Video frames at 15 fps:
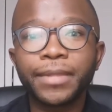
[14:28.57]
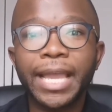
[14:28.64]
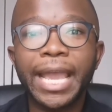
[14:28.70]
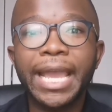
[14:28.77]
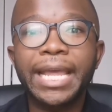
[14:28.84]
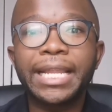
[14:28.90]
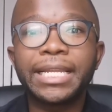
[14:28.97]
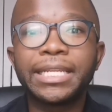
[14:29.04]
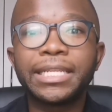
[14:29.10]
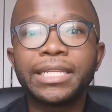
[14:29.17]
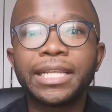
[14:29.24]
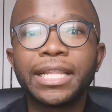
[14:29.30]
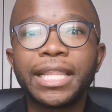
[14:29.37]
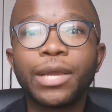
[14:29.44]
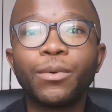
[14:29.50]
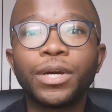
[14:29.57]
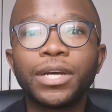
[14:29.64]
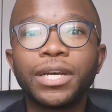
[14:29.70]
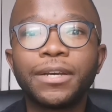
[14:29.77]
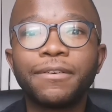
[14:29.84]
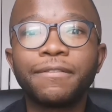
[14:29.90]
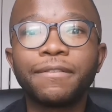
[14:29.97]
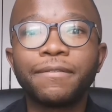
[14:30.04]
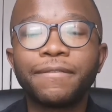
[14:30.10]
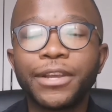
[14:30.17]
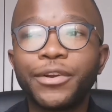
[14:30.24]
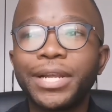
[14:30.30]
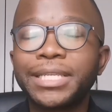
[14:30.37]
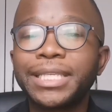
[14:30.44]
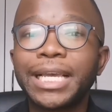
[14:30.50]
and they were
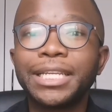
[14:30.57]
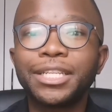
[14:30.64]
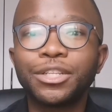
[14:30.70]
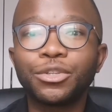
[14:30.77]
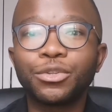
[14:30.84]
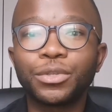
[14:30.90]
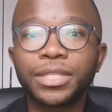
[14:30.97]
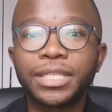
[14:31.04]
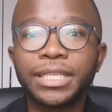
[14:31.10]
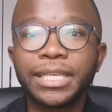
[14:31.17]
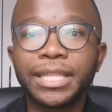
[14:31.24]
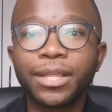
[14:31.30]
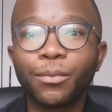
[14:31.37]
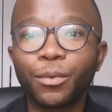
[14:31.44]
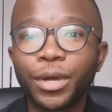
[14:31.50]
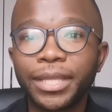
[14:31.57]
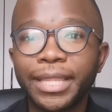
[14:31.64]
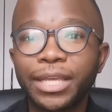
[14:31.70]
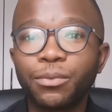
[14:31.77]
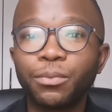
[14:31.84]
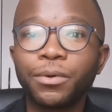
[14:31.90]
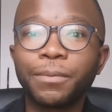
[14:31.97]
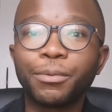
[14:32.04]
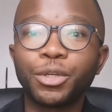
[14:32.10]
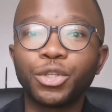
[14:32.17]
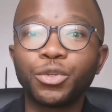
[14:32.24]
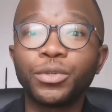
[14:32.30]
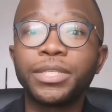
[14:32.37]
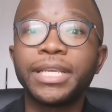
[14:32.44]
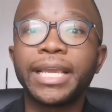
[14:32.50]
very excited to see the work that we were
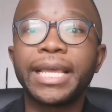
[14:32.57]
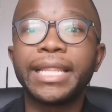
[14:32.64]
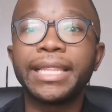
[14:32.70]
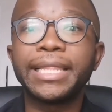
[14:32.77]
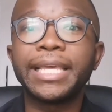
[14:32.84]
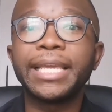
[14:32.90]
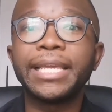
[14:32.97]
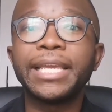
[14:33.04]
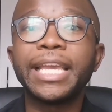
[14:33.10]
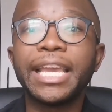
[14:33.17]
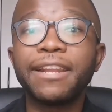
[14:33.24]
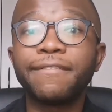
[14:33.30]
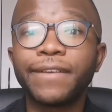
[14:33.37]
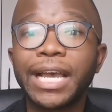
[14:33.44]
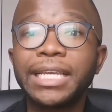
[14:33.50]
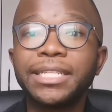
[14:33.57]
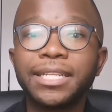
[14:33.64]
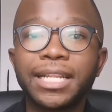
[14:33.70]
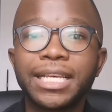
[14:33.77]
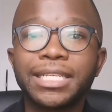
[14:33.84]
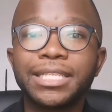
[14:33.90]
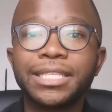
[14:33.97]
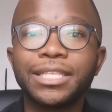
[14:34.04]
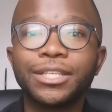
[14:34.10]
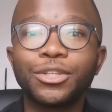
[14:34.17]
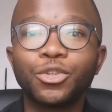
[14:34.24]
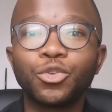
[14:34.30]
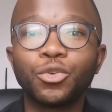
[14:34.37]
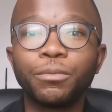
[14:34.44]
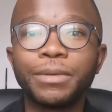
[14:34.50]
producing, and they invited us
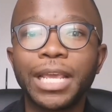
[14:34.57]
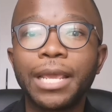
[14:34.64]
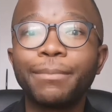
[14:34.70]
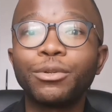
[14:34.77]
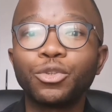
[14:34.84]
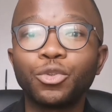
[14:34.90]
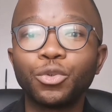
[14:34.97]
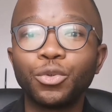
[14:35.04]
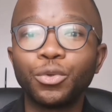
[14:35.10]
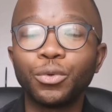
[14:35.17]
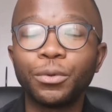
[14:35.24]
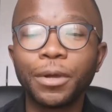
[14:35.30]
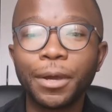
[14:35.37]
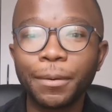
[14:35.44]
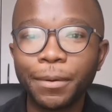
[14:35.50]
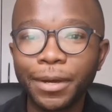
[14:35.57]
to be able to